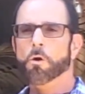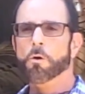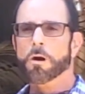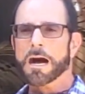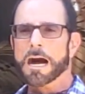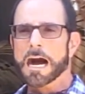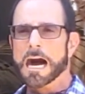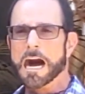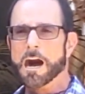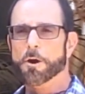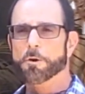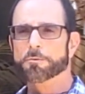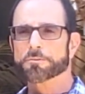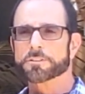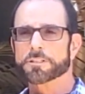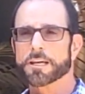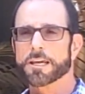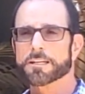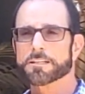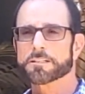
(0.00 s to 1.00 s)
out
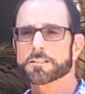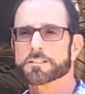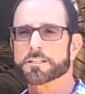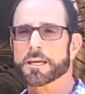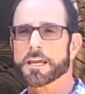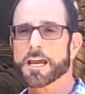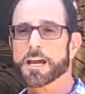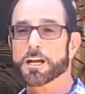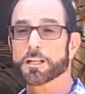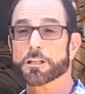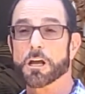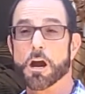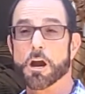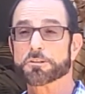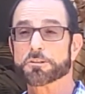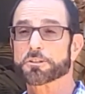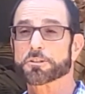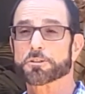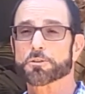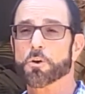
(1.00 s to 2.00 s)
and tell our
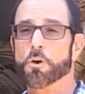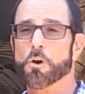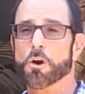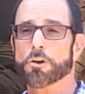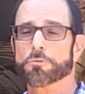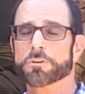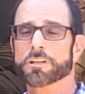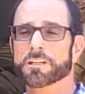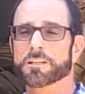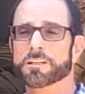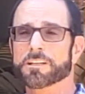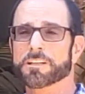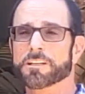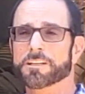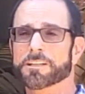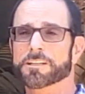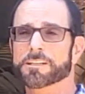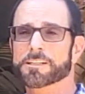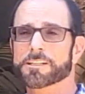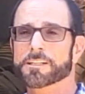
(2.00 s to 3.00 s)
story.
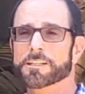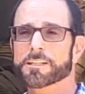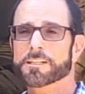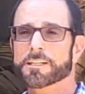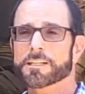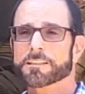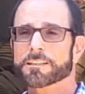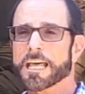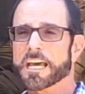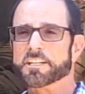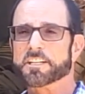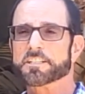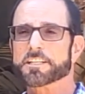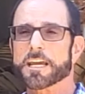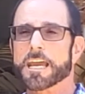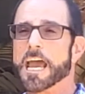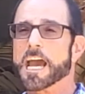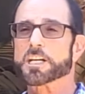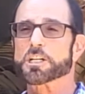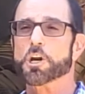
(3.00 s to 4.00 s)
Let it
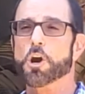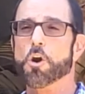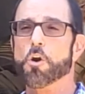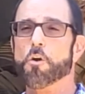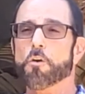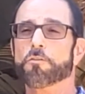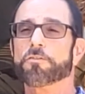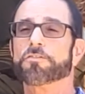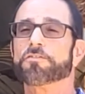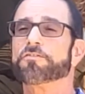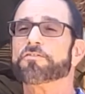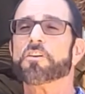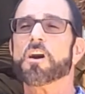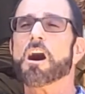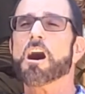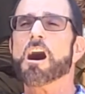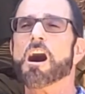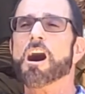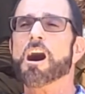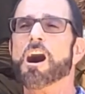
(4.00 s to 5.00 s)
echo
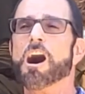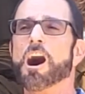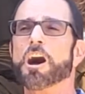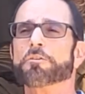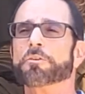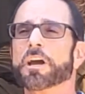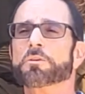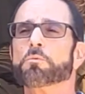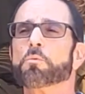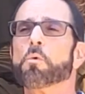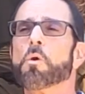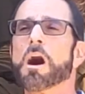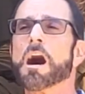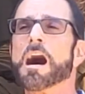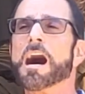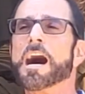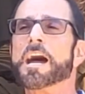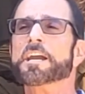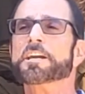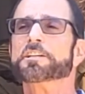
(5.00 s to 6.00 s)
far and
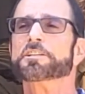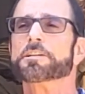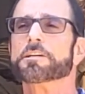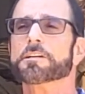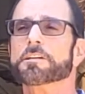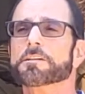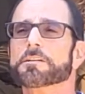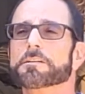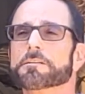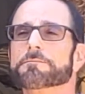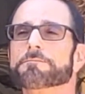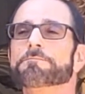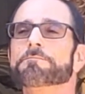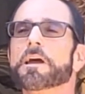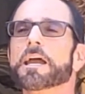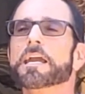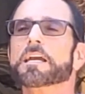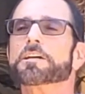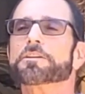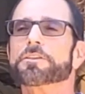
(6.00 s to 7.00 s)
wide.
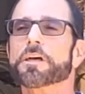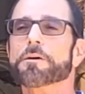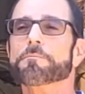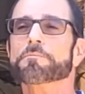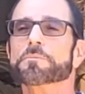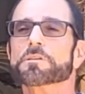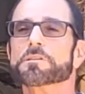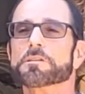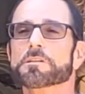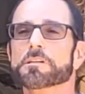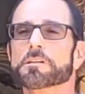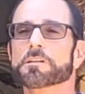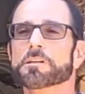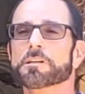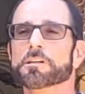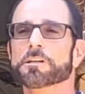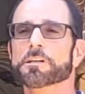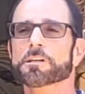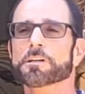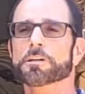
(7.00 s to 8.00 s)
Make them
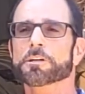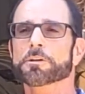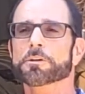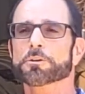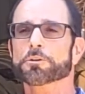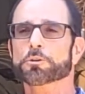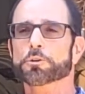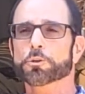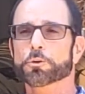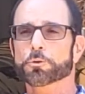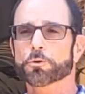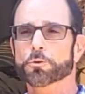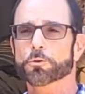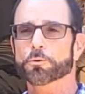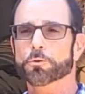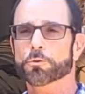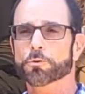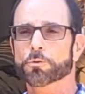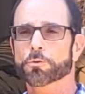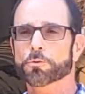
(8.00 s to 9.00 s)
hear you.
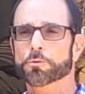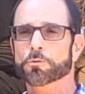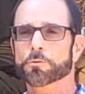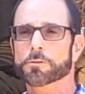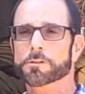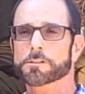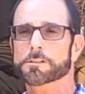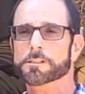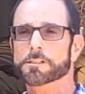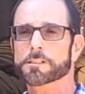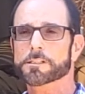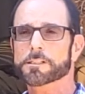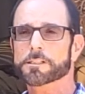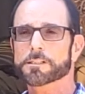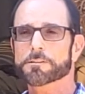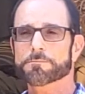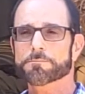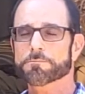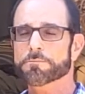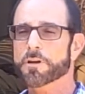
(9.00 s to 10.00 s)

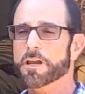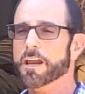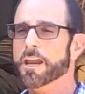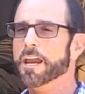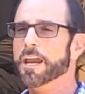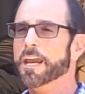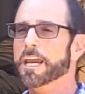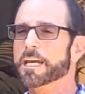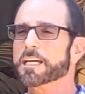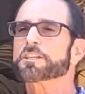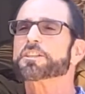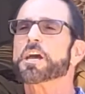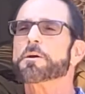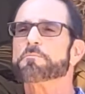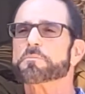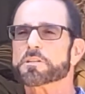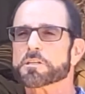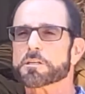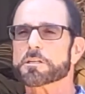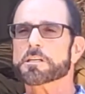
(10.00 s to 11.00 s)
Make
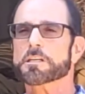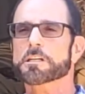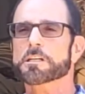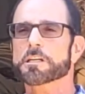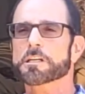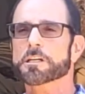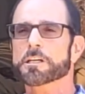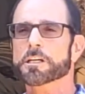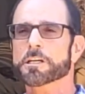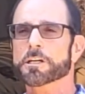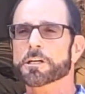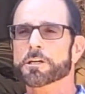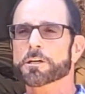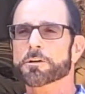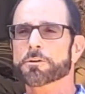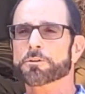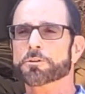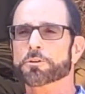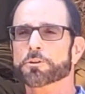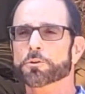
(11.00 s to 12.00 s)
them
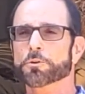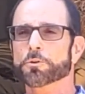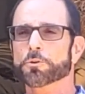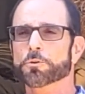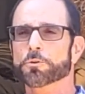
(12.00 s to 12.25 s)
hear you.